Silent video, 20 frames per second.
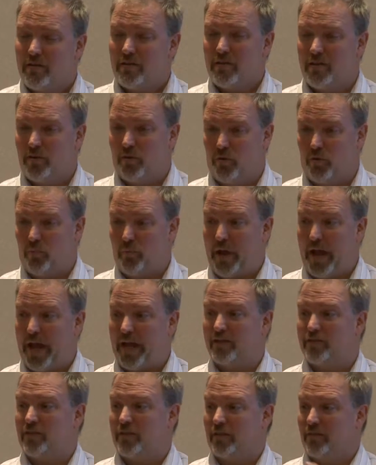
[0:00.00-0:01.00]
your
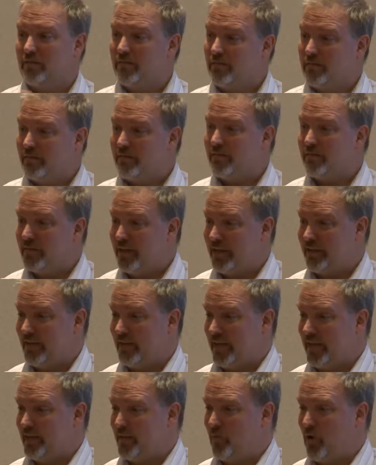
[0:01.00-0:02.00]
passion, and the
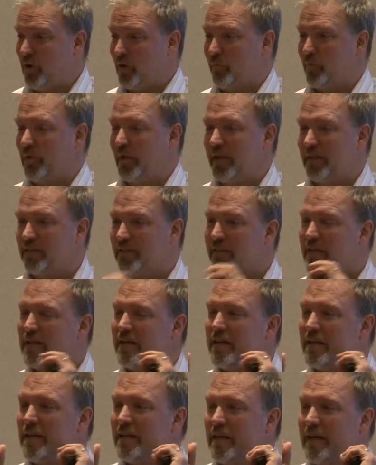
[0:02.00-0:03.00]
need in the marketplace,
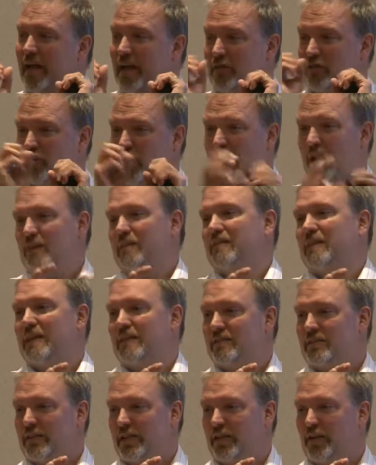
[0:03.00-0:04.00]
and talk to that
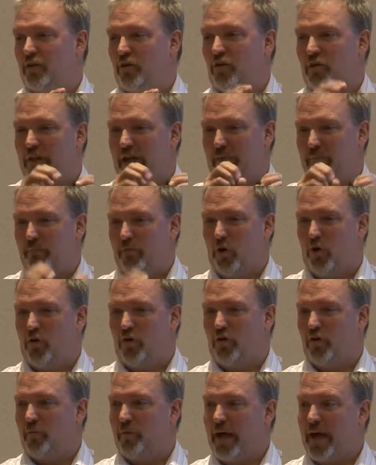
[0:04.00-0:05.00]
CEO or that
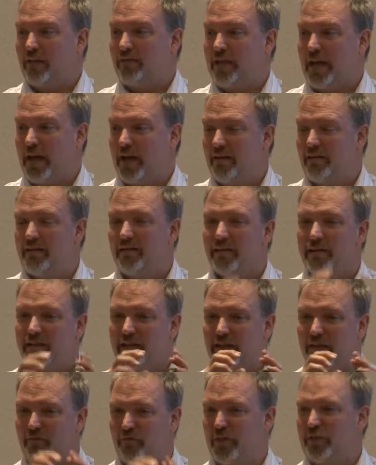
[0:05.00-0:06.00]
owner about that,
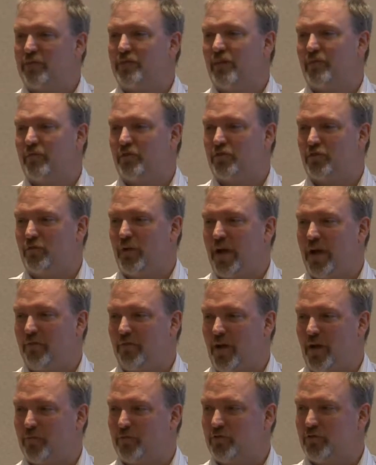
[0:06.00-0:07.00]
convince them that you have
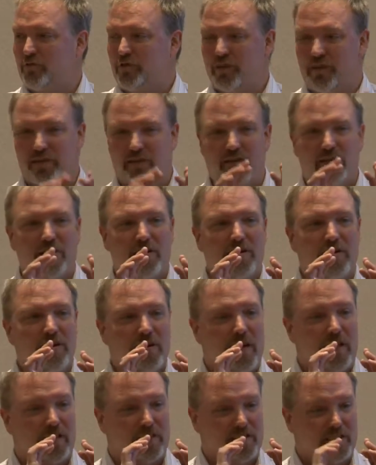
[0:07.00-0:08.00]
an opportunity
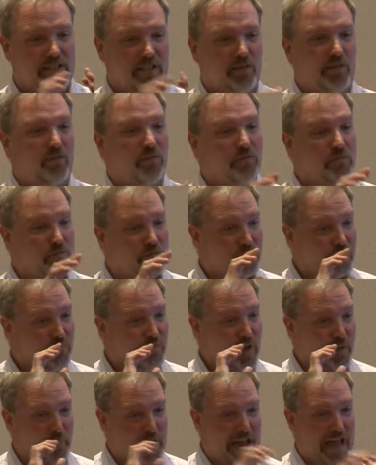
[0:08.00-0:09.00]
and skill
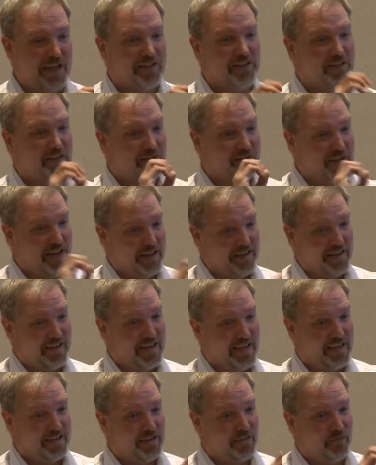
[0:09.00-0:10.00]
and passion and the
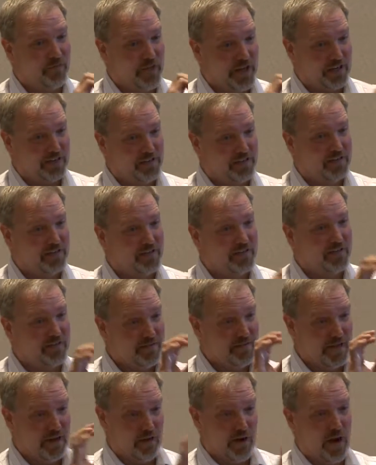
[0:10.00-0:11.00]
need to fix
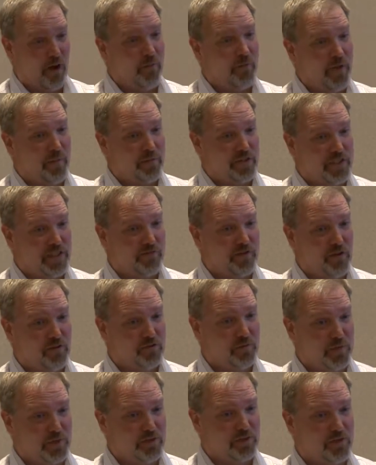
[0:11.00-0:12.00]
or help them achieve those
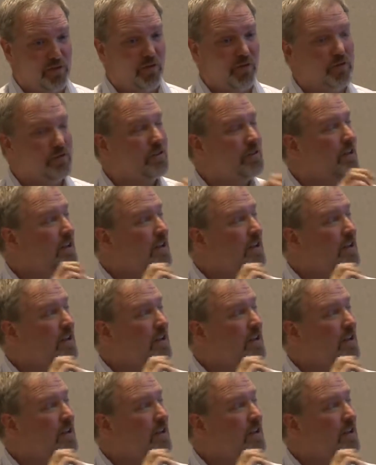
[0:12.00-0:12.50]
business goals,